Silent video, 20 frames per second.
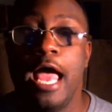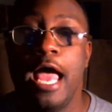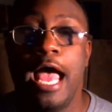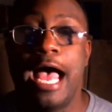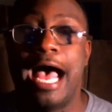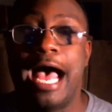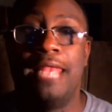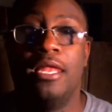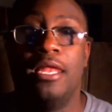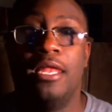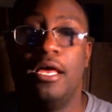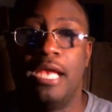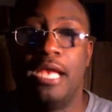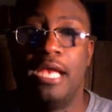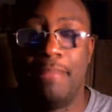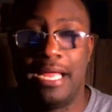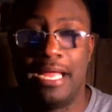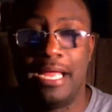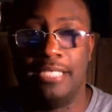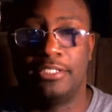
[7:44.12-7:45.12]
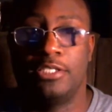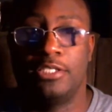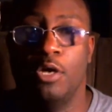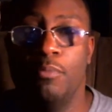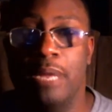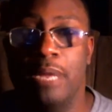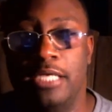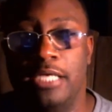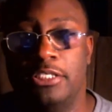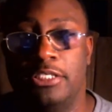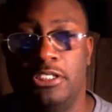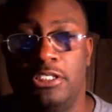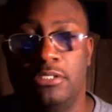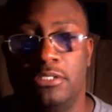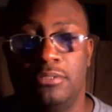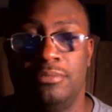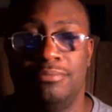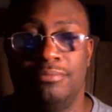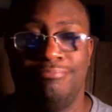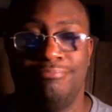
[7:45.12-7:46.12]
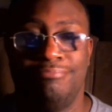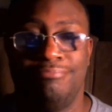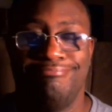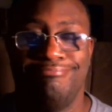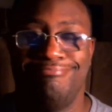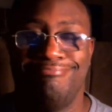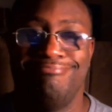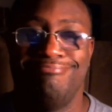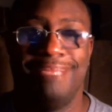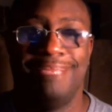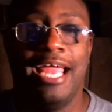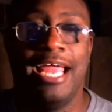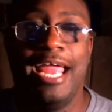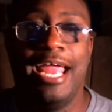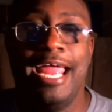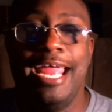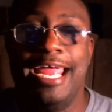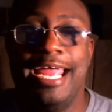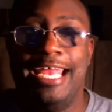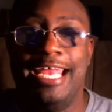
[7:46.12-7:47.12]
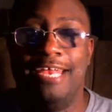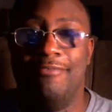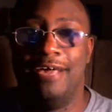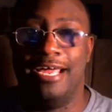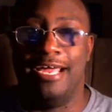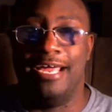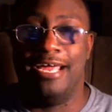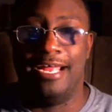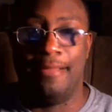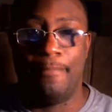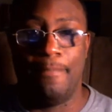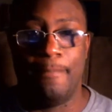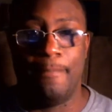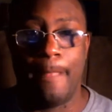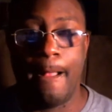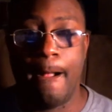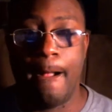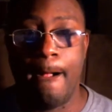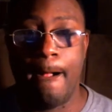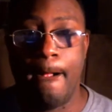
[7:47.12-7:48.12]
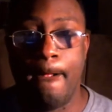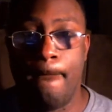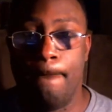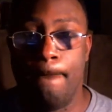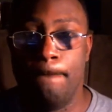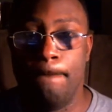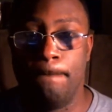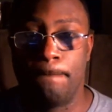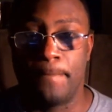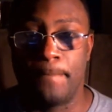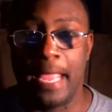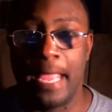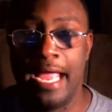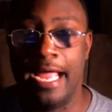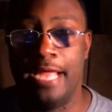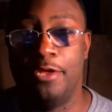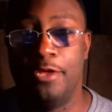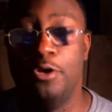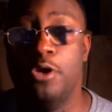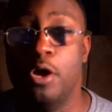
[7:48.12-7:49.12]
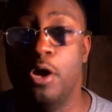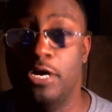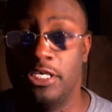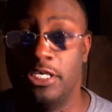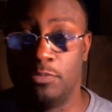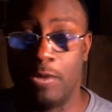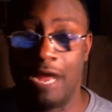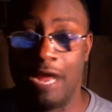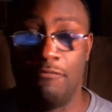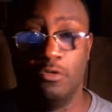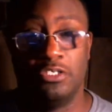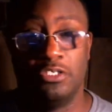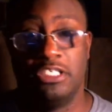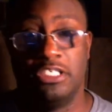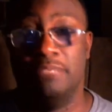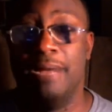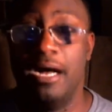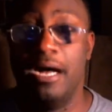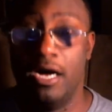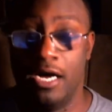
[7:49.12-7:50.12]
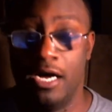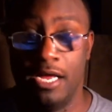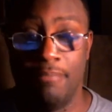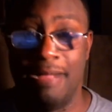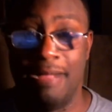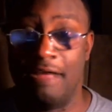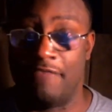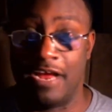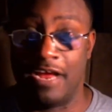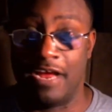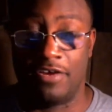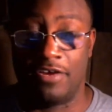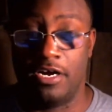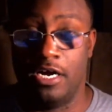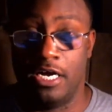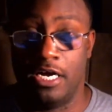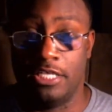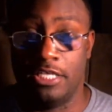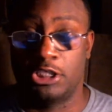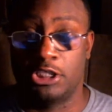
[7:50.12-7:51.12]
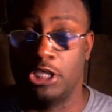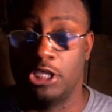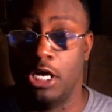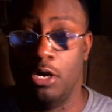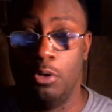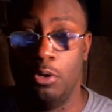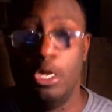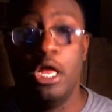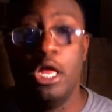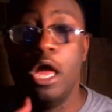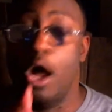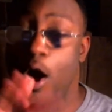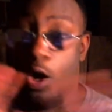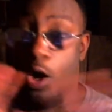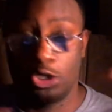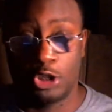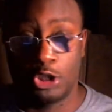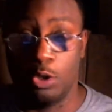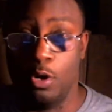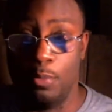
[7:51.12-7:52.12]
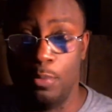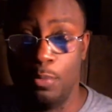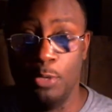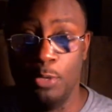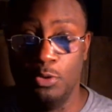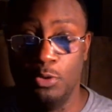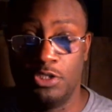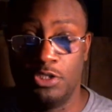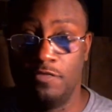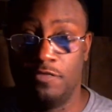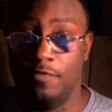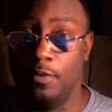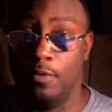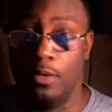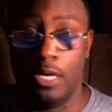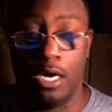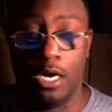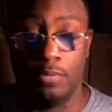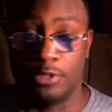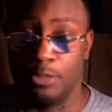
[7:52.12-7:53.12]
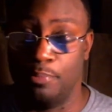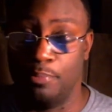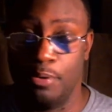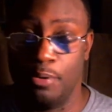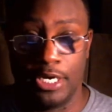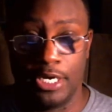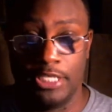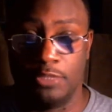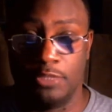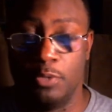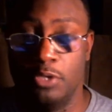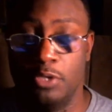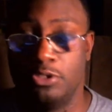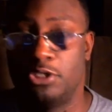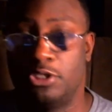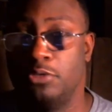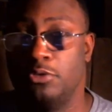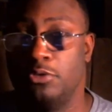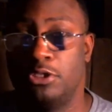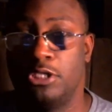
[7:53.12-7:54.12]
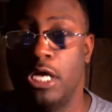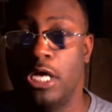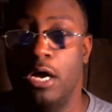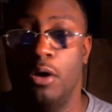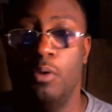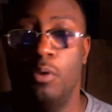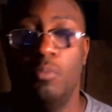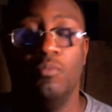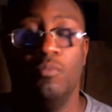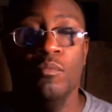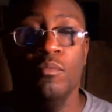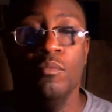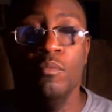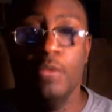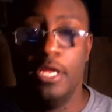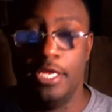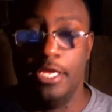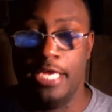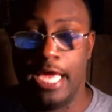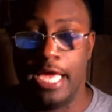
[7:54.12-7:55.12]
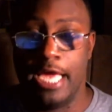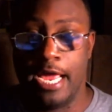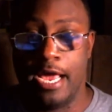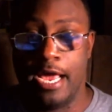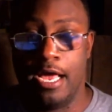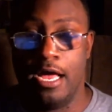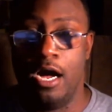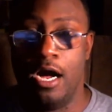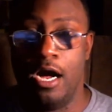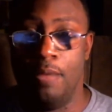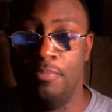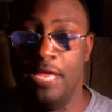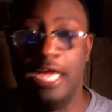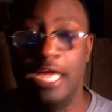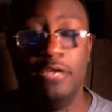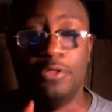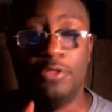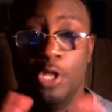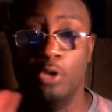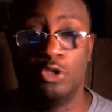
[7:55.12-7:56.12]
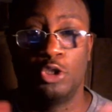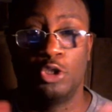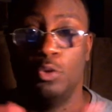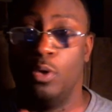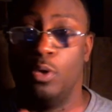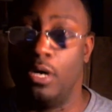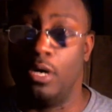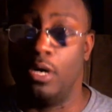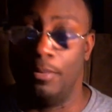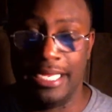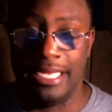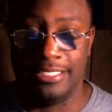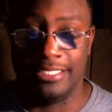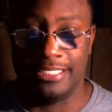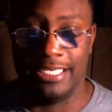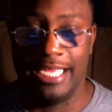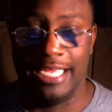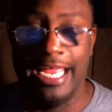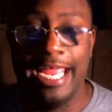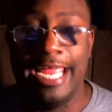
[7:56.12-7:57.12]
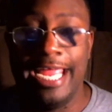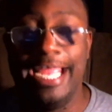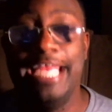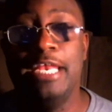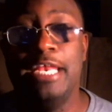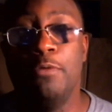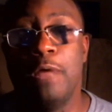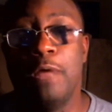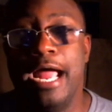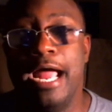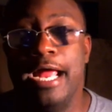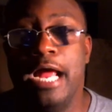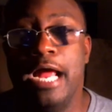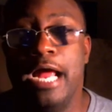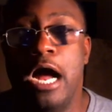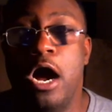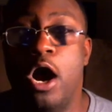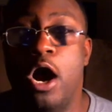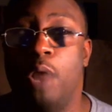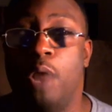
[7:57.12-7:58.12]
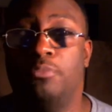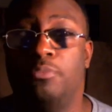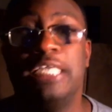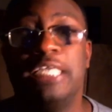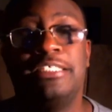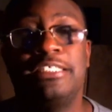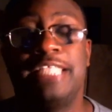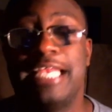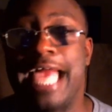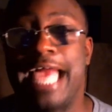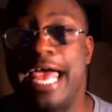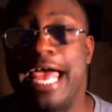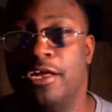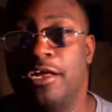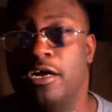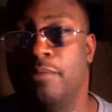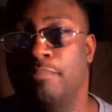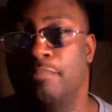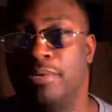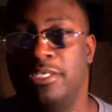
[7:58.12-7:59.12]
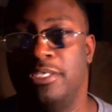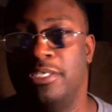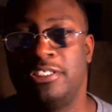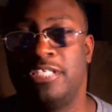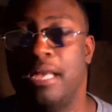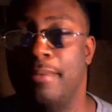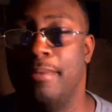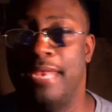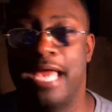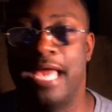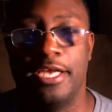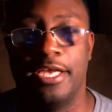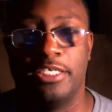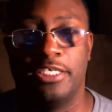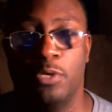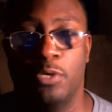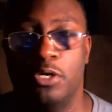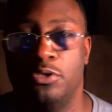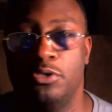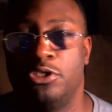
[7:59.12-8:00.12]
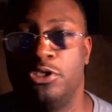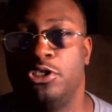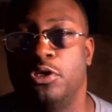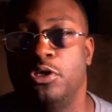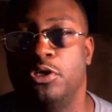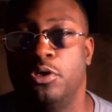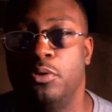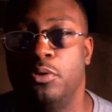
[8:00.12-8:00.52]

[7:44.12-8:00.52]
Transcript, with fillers: I love that man so much. Anyway, and you know his wife, which is my aunt, my favorite aunt, so also a huge supporter as well too. So yeah, those two are amazing. Anyway, just a lot of good books coming out as well too.